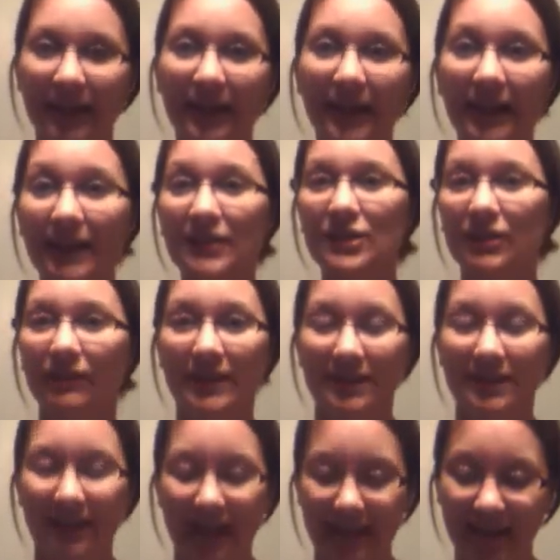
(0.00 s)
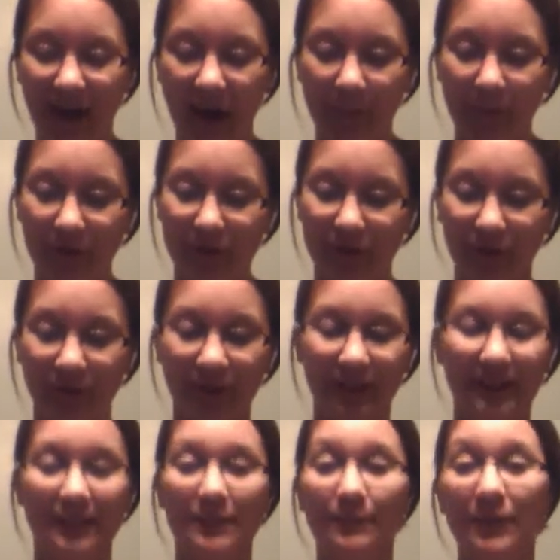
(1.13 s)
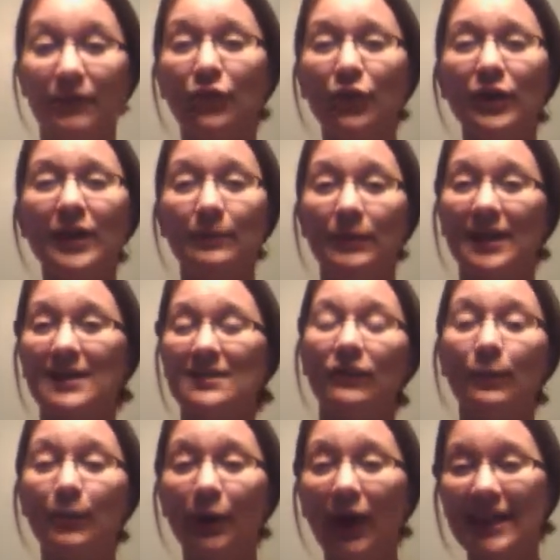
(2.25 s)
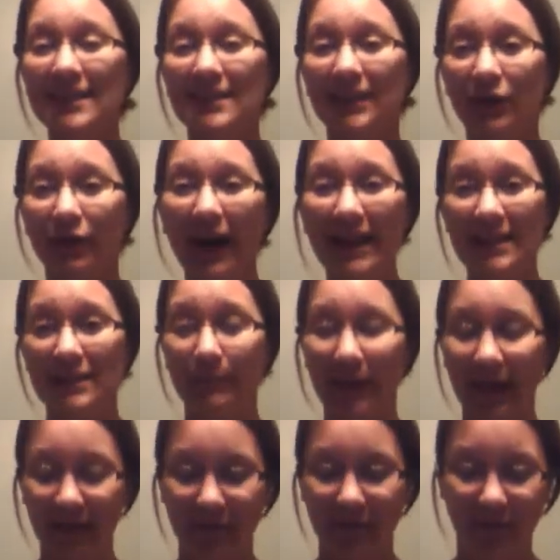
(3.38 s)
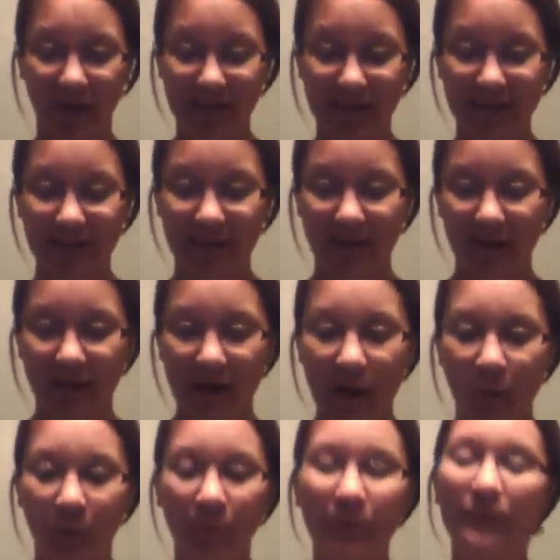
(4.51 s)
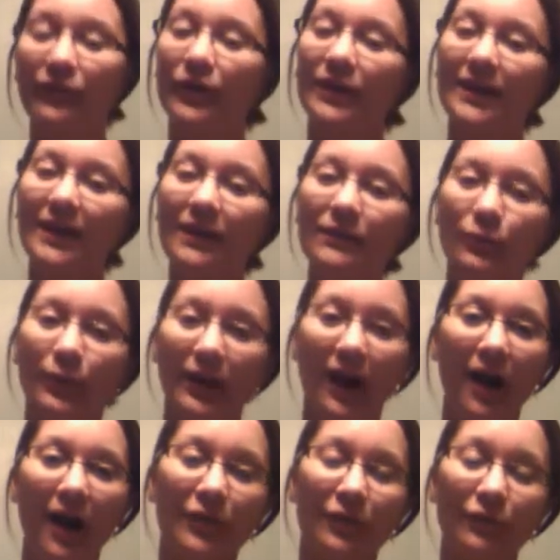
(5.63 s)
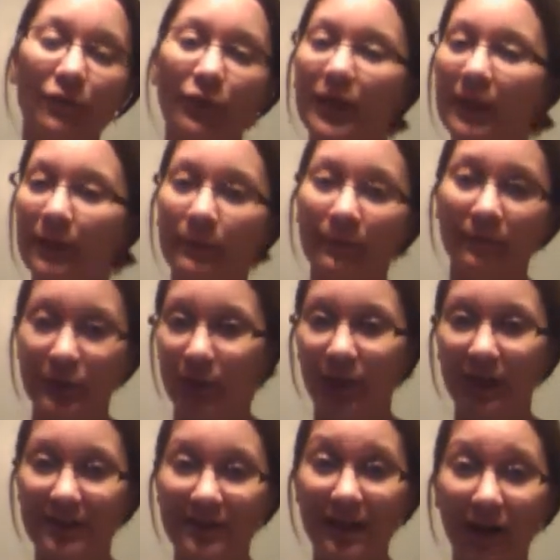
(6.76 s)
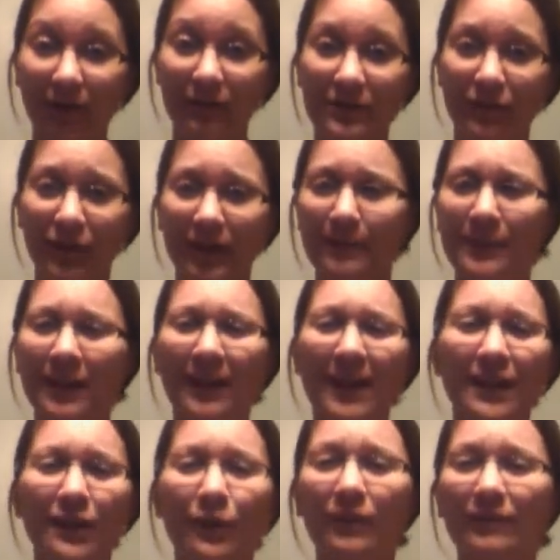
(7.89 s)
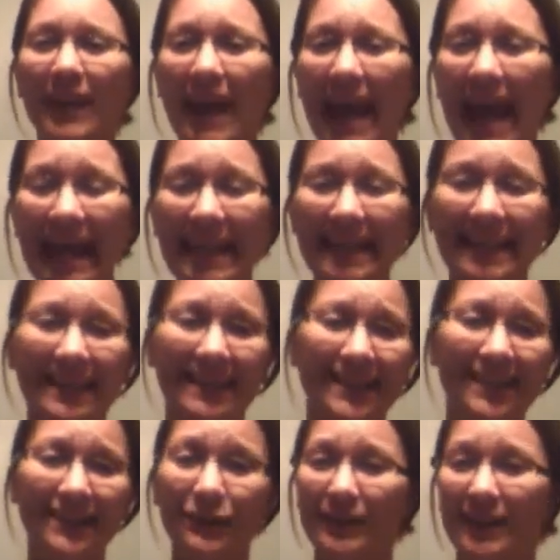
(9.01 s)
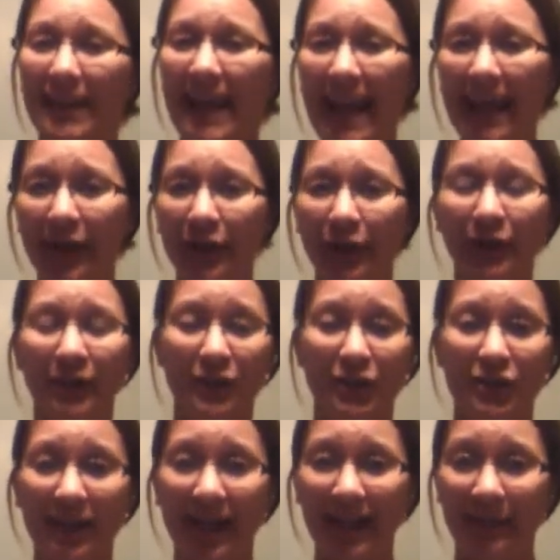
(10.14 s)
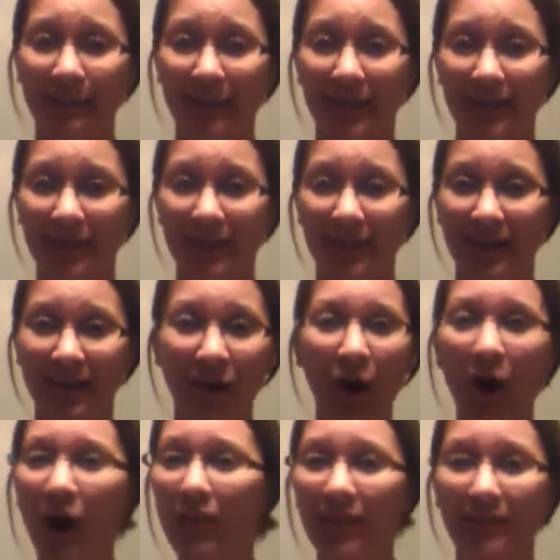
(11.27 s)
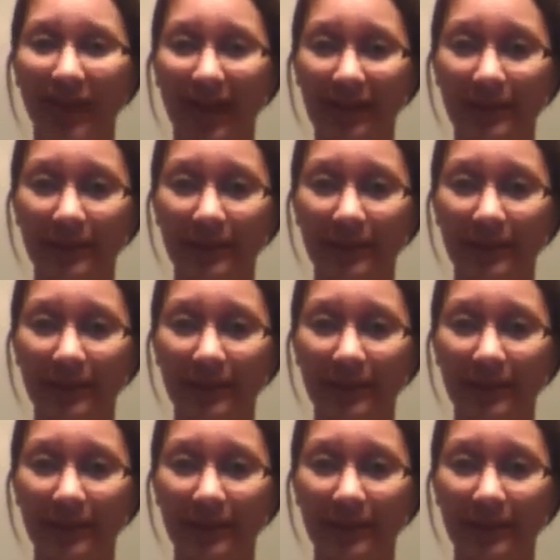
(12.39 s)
Each of us has the opportunity to be free because of the price that Christ paid for us. When we forgive, we offer freedom to ourselves, freedom to let go of the hate, the guilt, the anger, and shame. All of it.